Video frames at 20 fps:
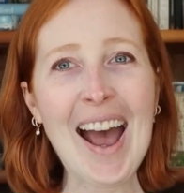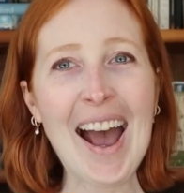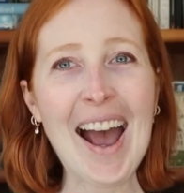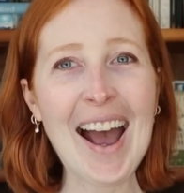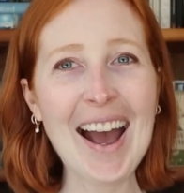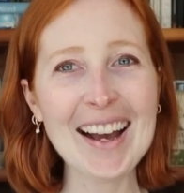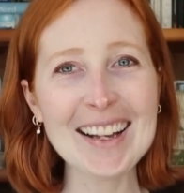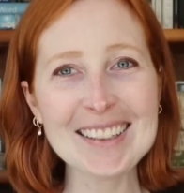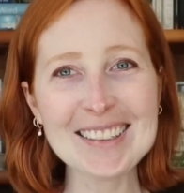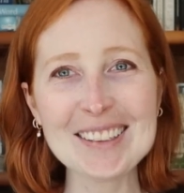
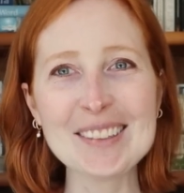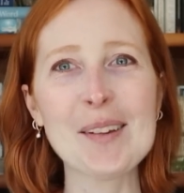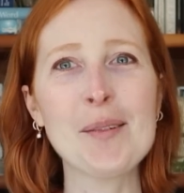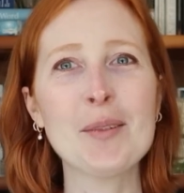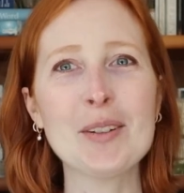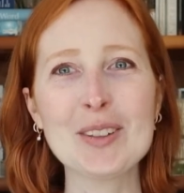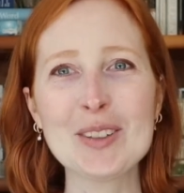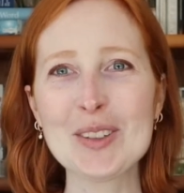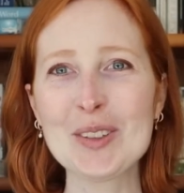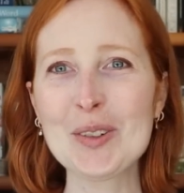at
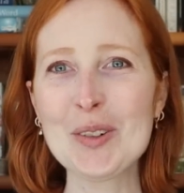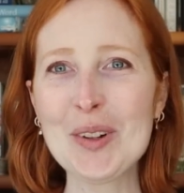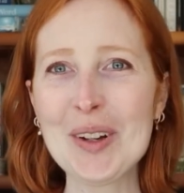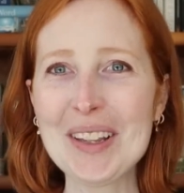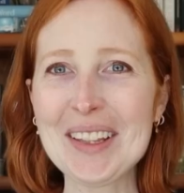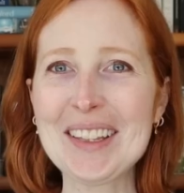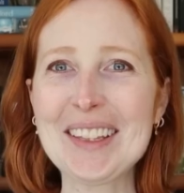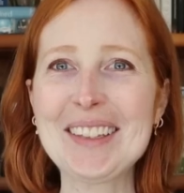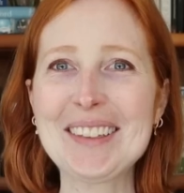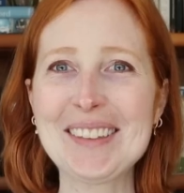summer
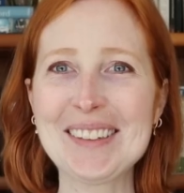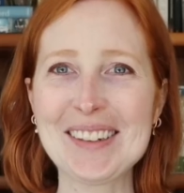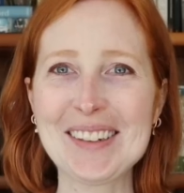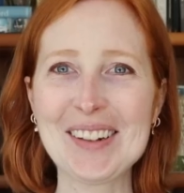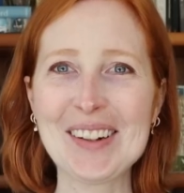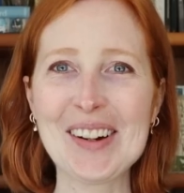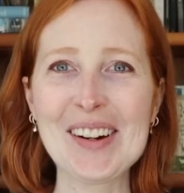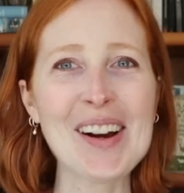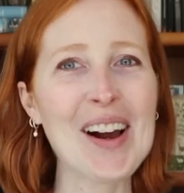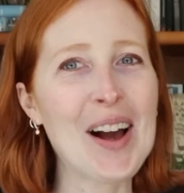school this
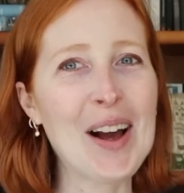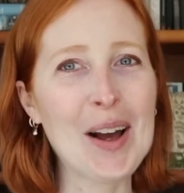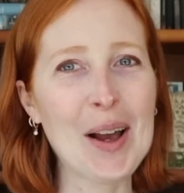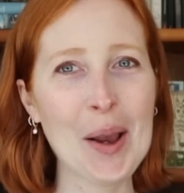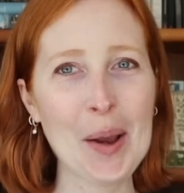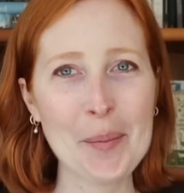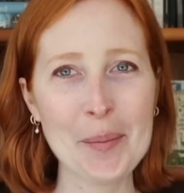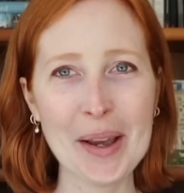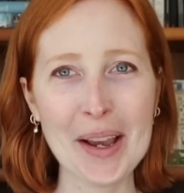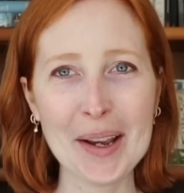year.
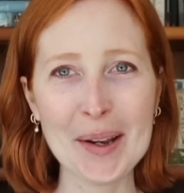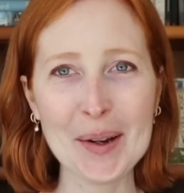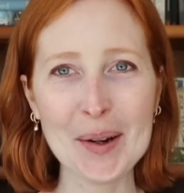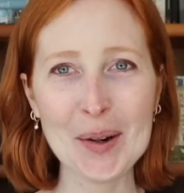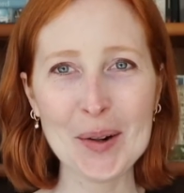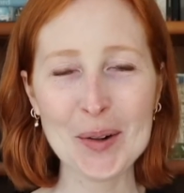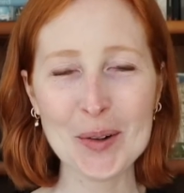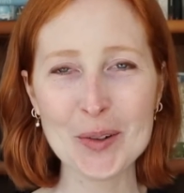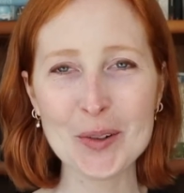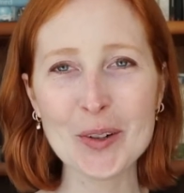I'm
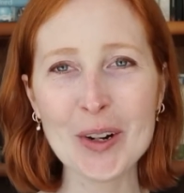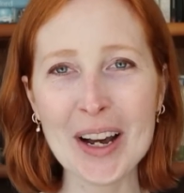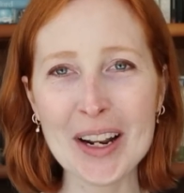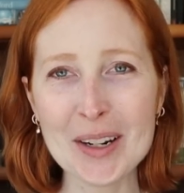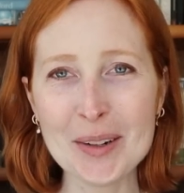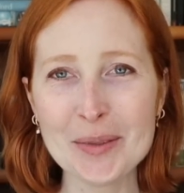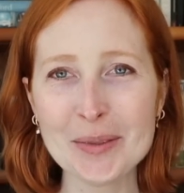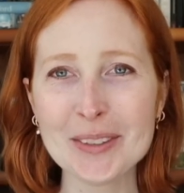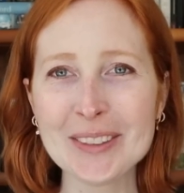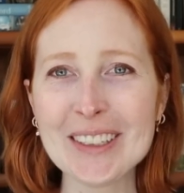
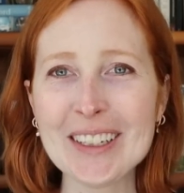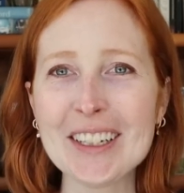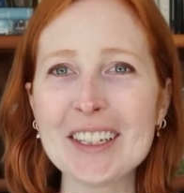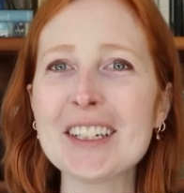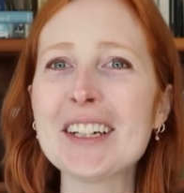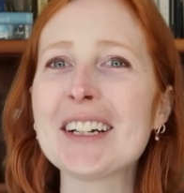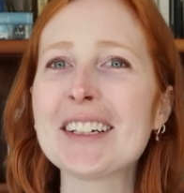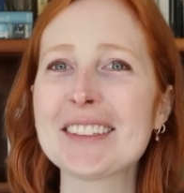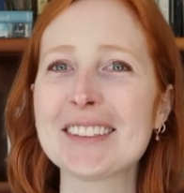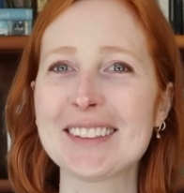incredibly
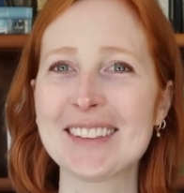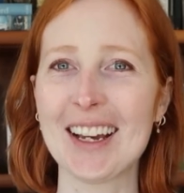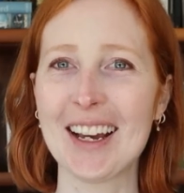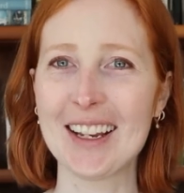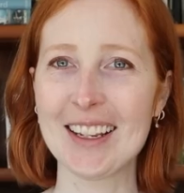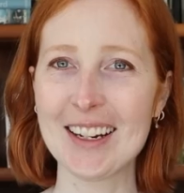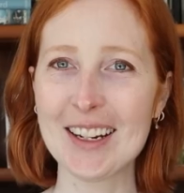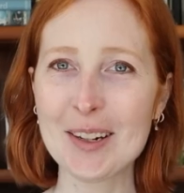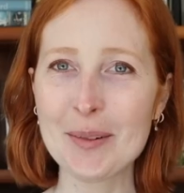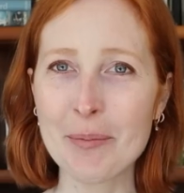
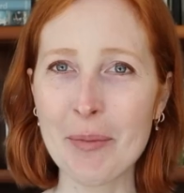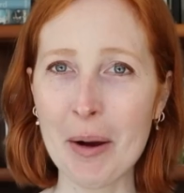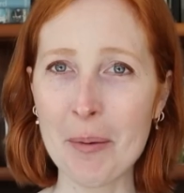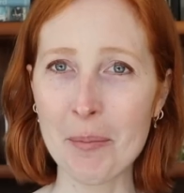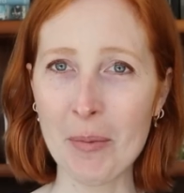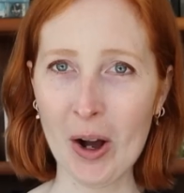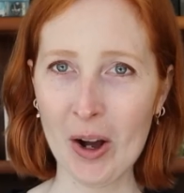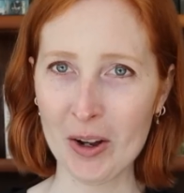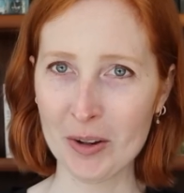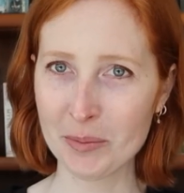excited. My
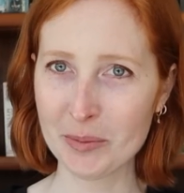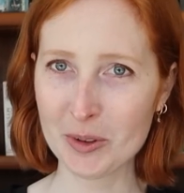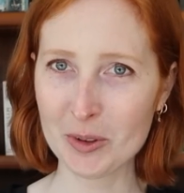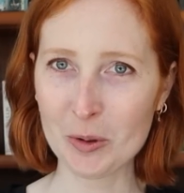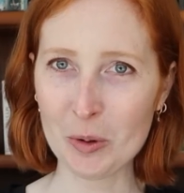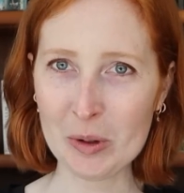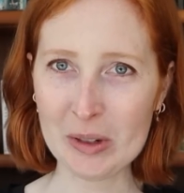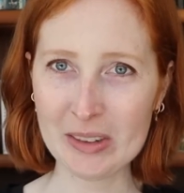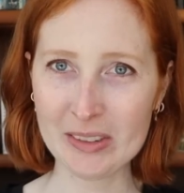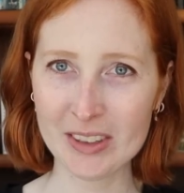mom's
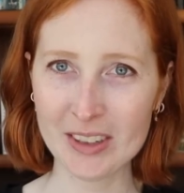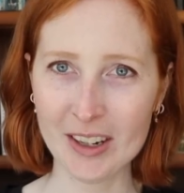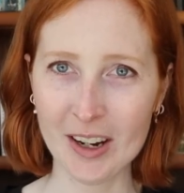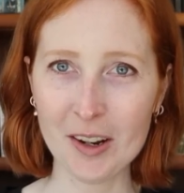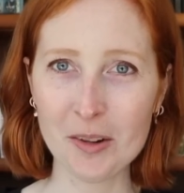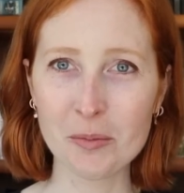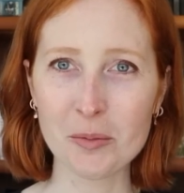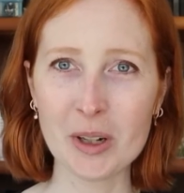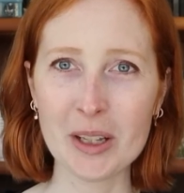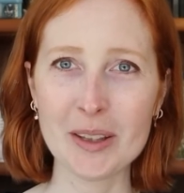going to
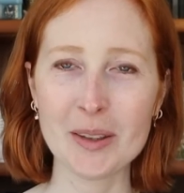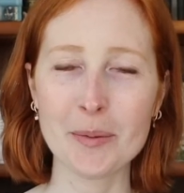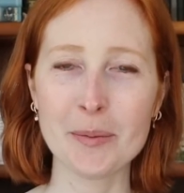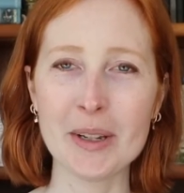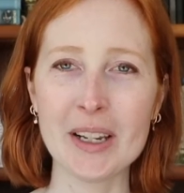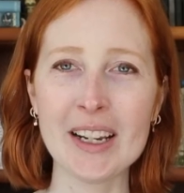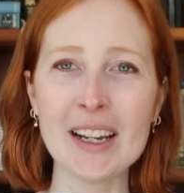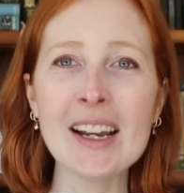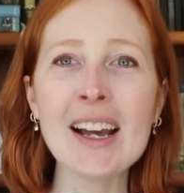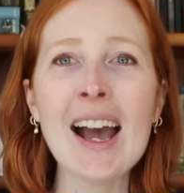come with
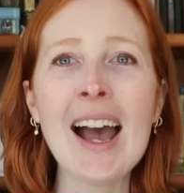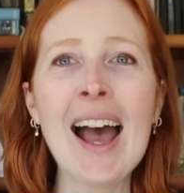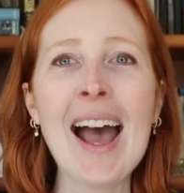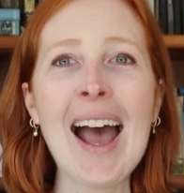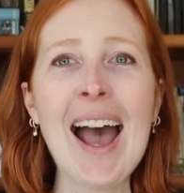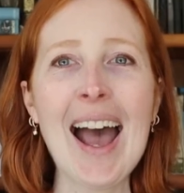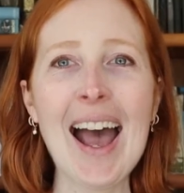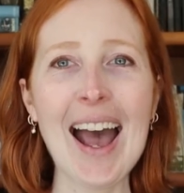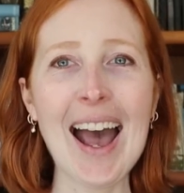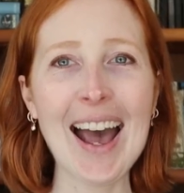me
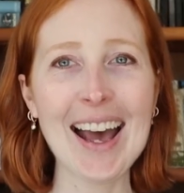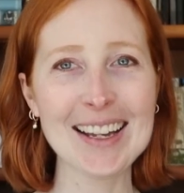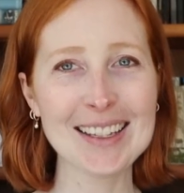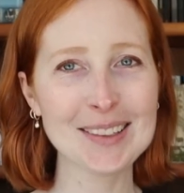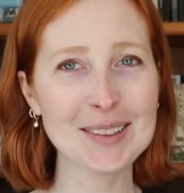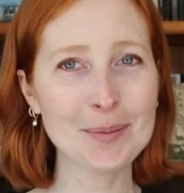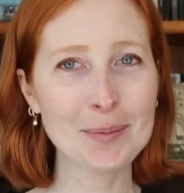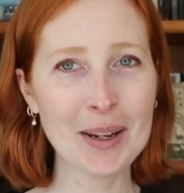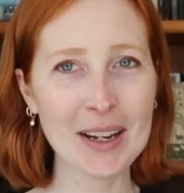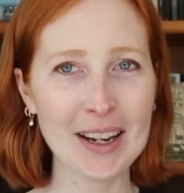
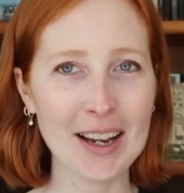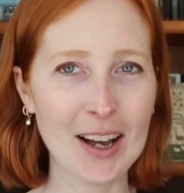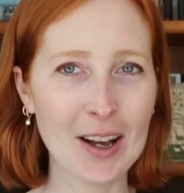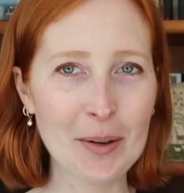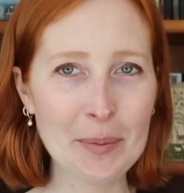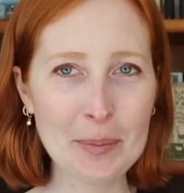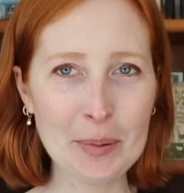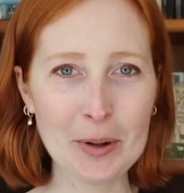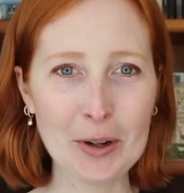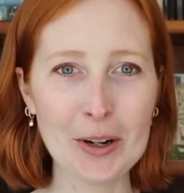as my
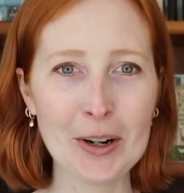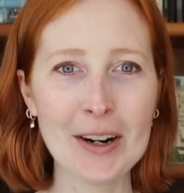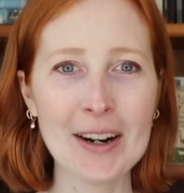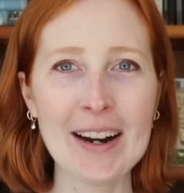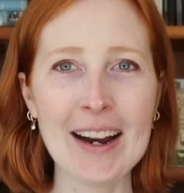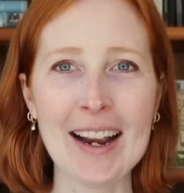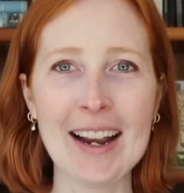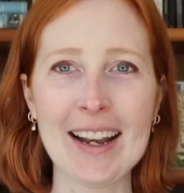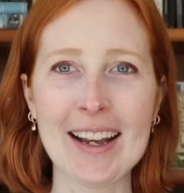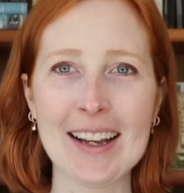helper,
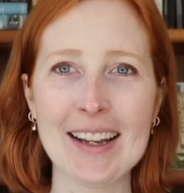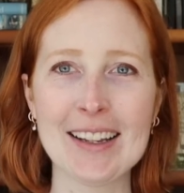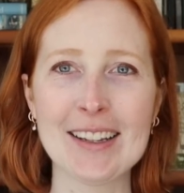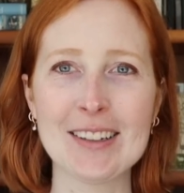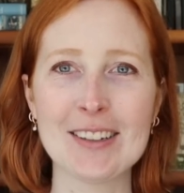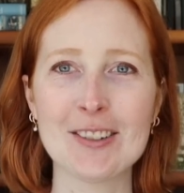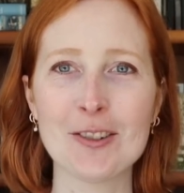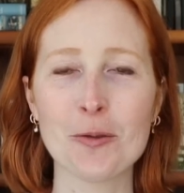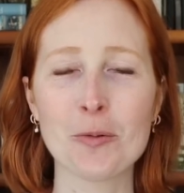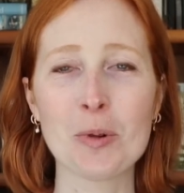
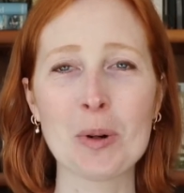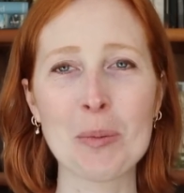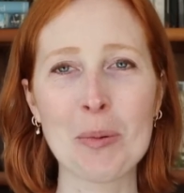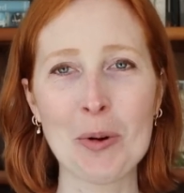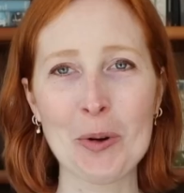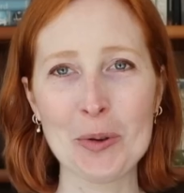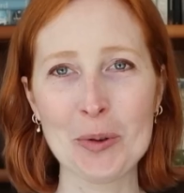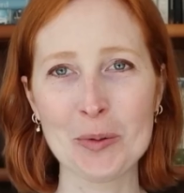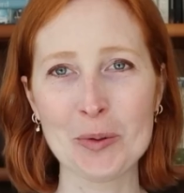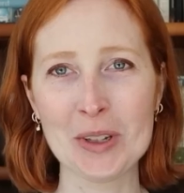and we're
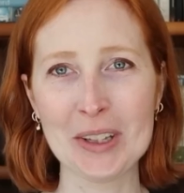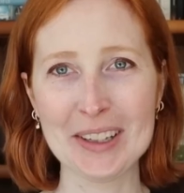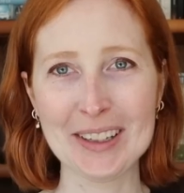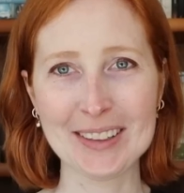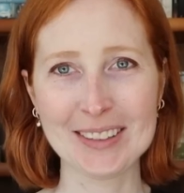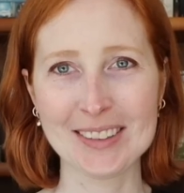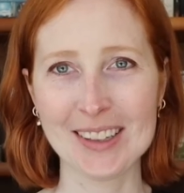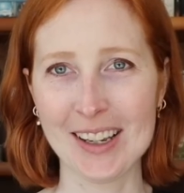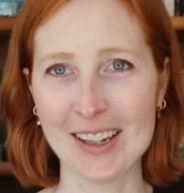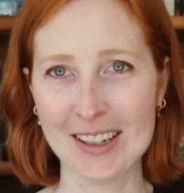both really
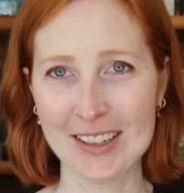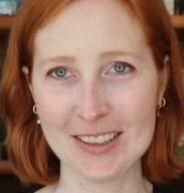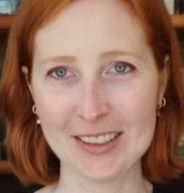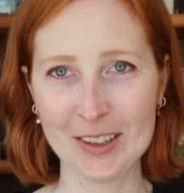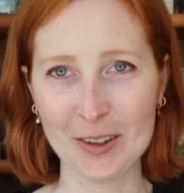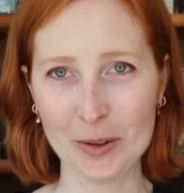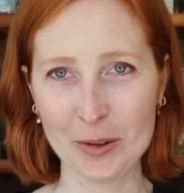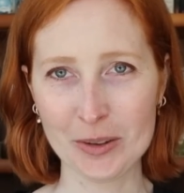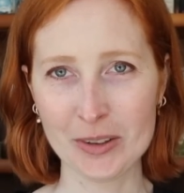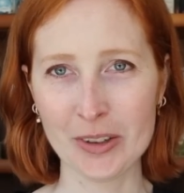excited to
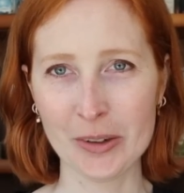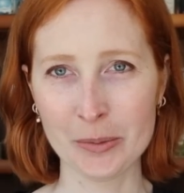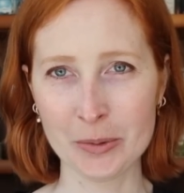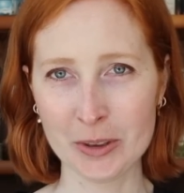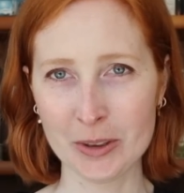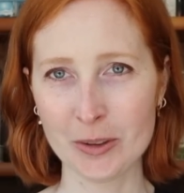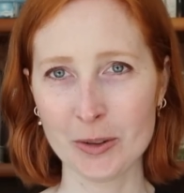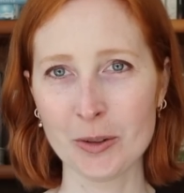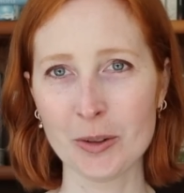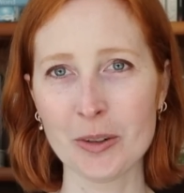go to summer
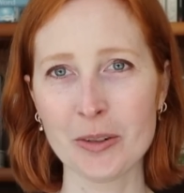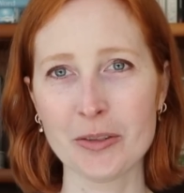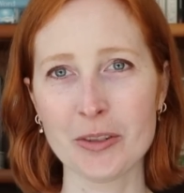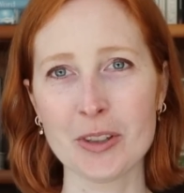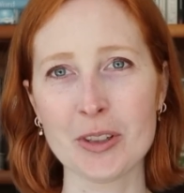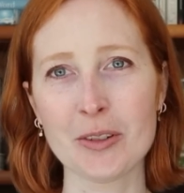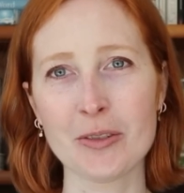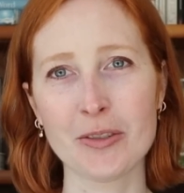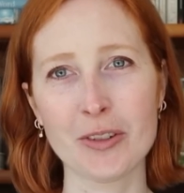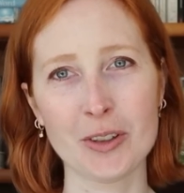school for
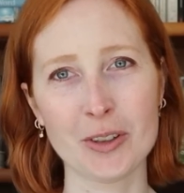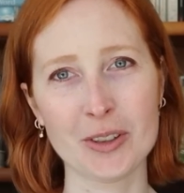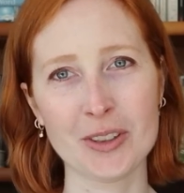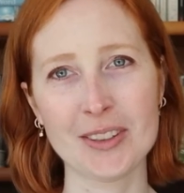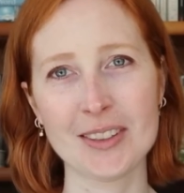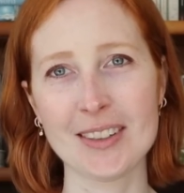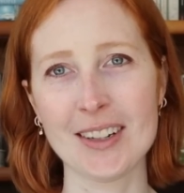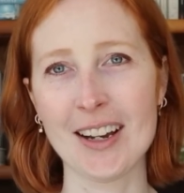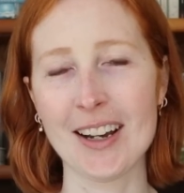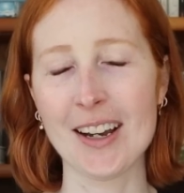the
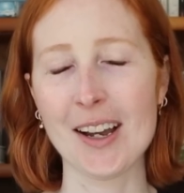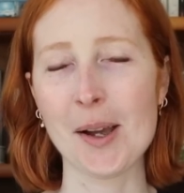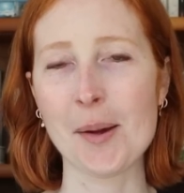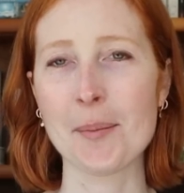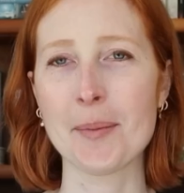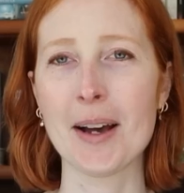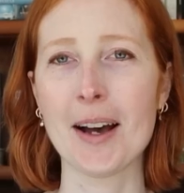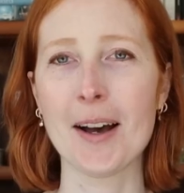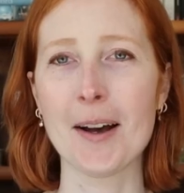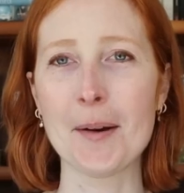first
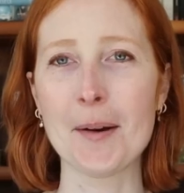time.